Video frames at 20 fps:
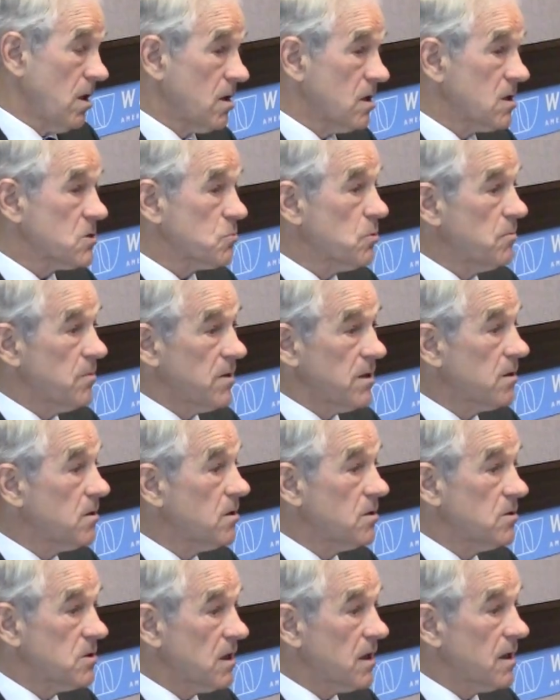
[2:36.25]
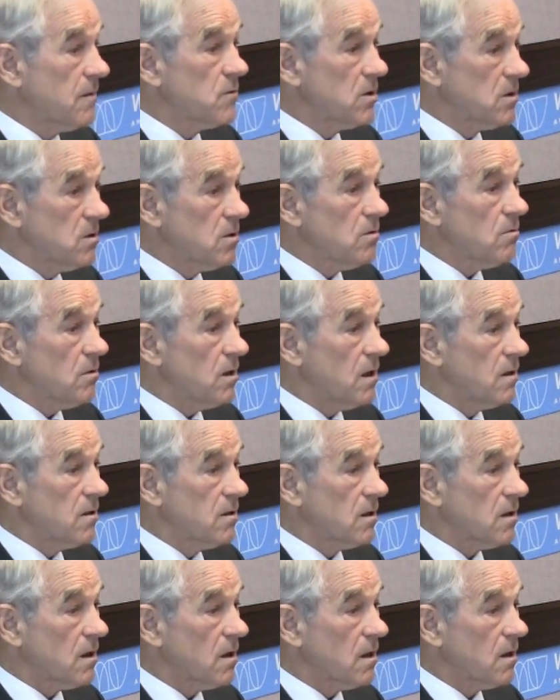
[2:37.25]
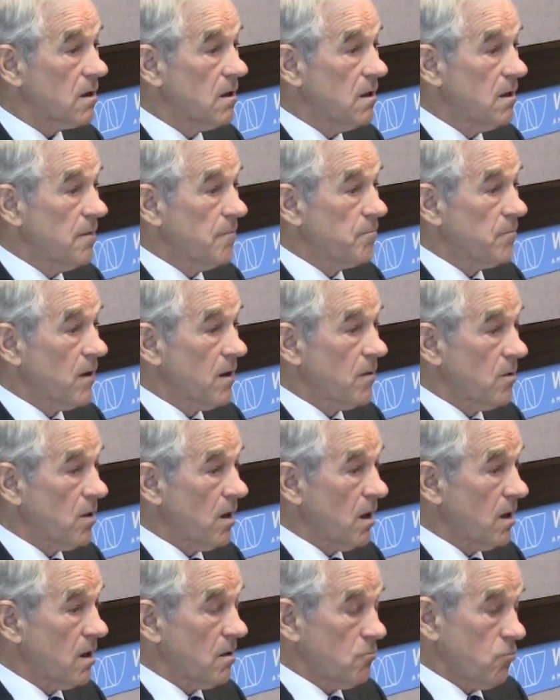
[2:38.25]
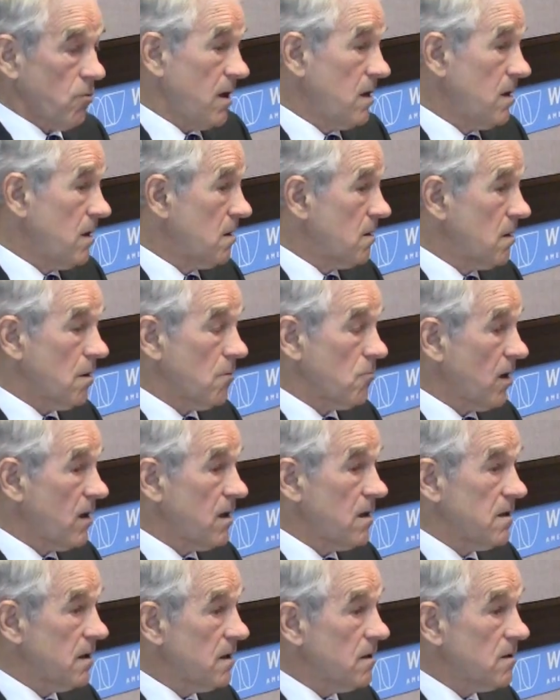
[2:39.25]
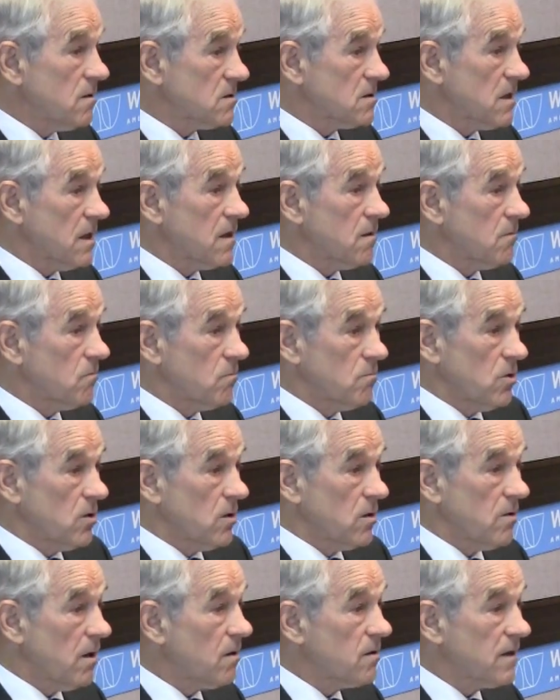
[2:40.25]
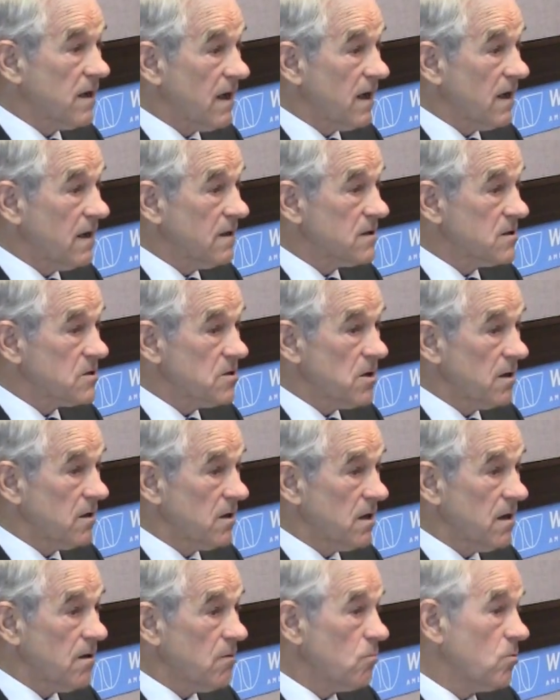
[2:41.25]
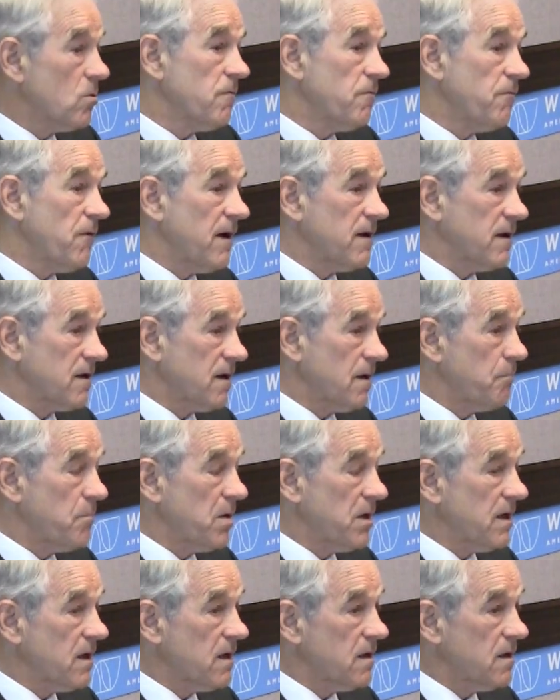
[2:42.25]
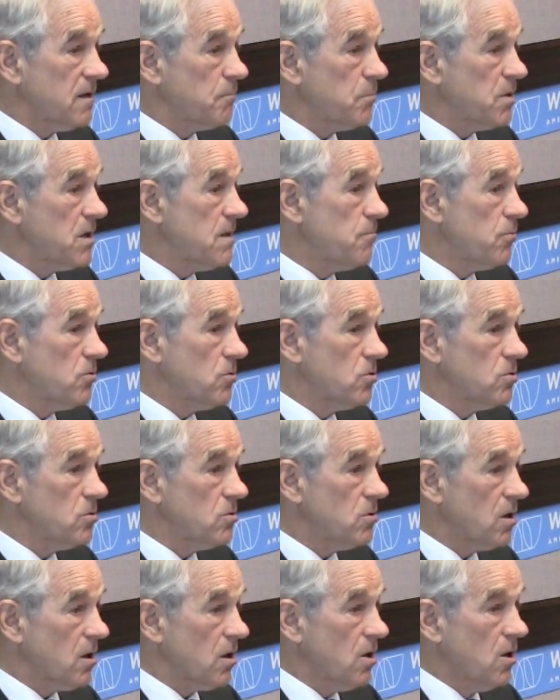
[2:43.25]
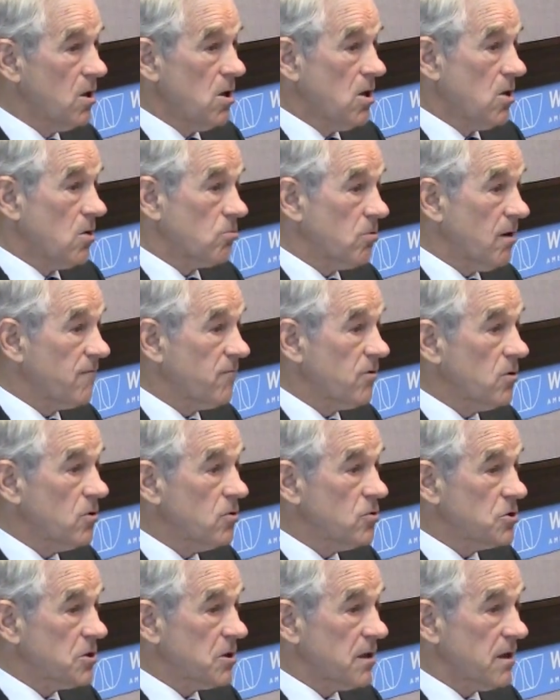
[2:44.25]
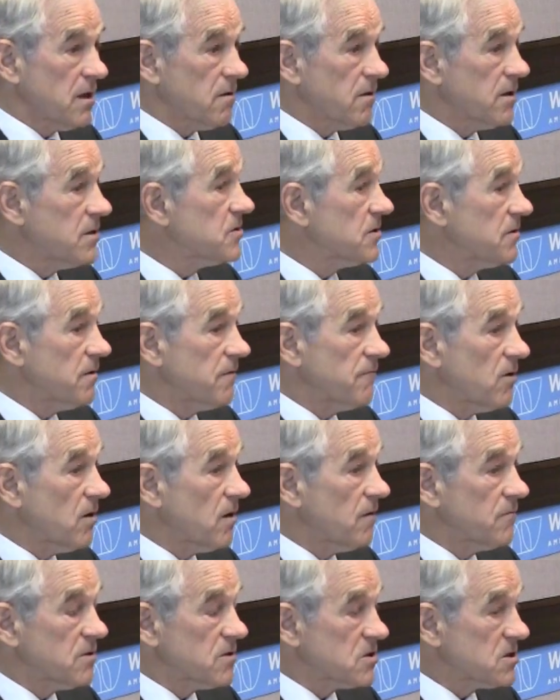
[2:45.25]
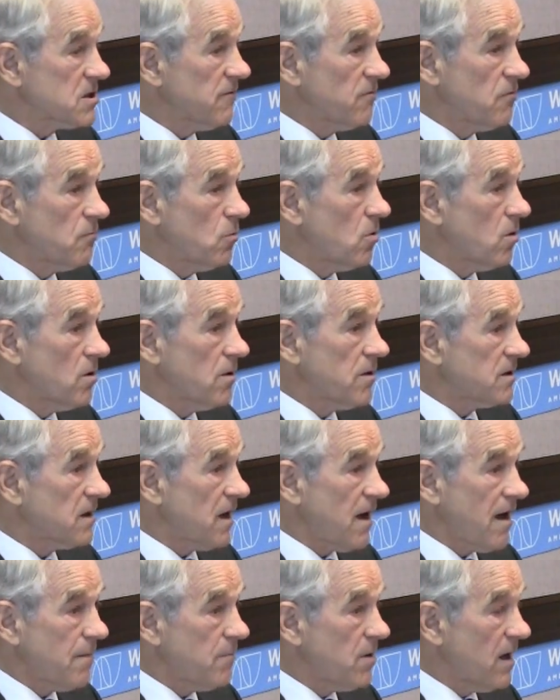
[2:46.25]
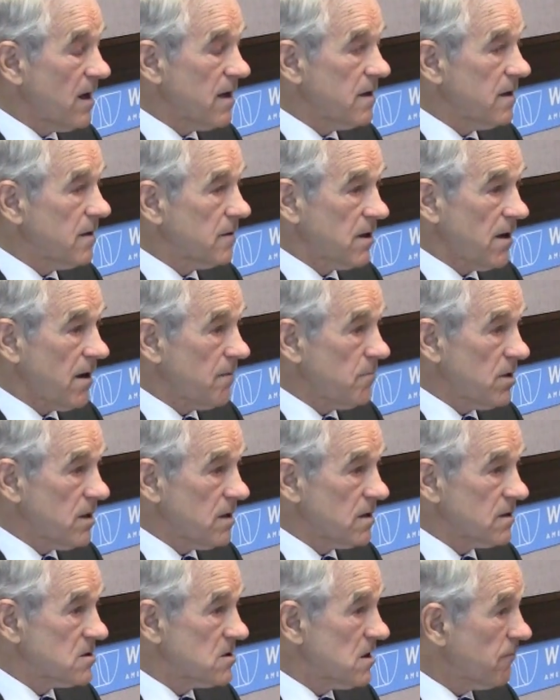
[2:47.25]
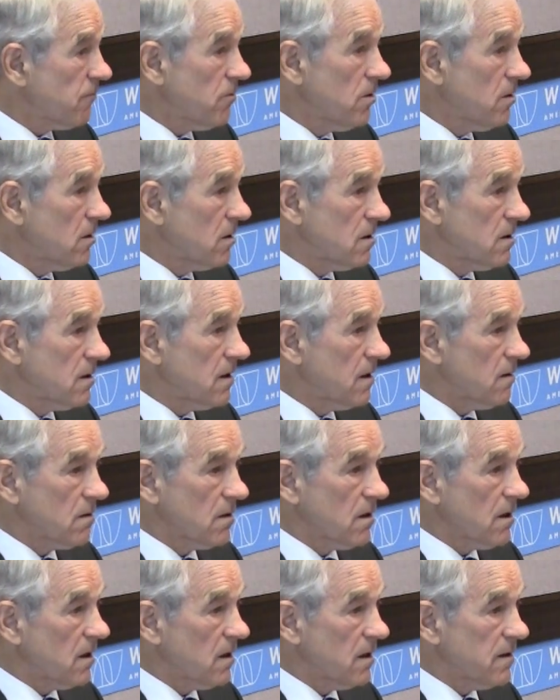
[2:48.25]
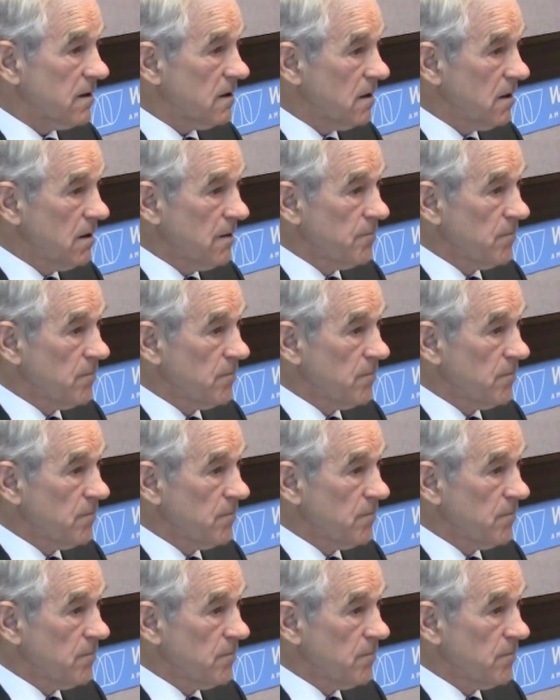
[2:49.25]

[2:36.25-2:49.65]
And this would be a good time to do it. Right now. Right now. Say, you know, Al-Qaeda is not there. We're fighting a band of people who are revolutionaries. They're involved in a civil war. The Taliban. The Taliban's different than the Al-Qaeda.